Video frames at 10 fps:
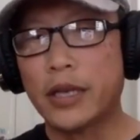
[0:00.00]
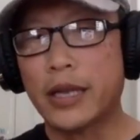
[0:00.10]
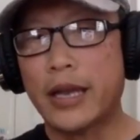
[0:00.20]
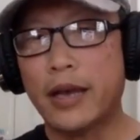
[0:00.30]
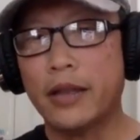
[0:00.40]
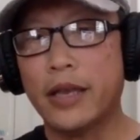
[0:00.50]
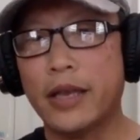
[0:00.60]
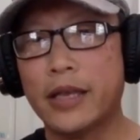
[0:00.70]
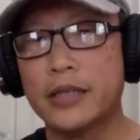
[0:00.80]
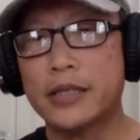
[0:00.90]
at how they
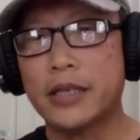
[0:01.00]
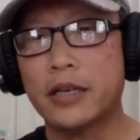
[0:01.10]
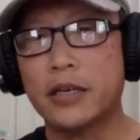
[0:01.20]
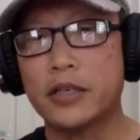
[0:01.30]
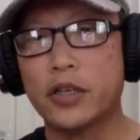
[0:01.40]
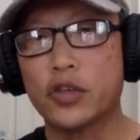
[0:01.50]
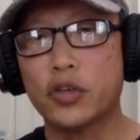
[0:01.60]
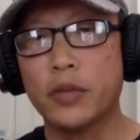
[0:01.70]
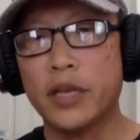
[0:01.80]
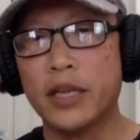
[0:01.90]
consider
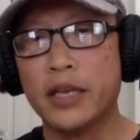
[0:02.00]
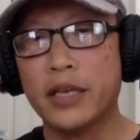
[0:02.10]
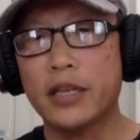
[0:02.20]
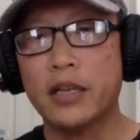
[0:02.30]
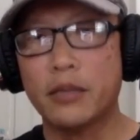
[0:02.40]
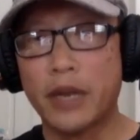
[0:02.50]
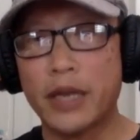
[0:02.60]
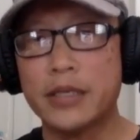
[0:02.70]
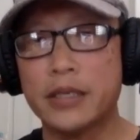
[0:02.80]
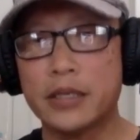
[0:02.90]
social media in their
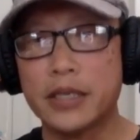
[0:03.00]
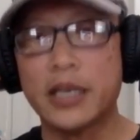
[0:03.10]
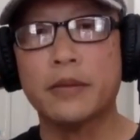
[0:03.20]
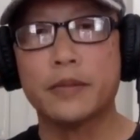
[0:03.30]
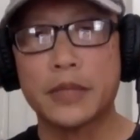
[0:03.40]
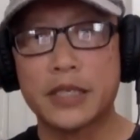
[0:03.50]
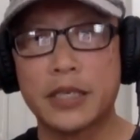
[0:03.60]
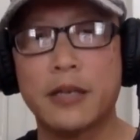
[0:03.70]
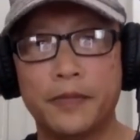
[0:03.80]
pricing schemes.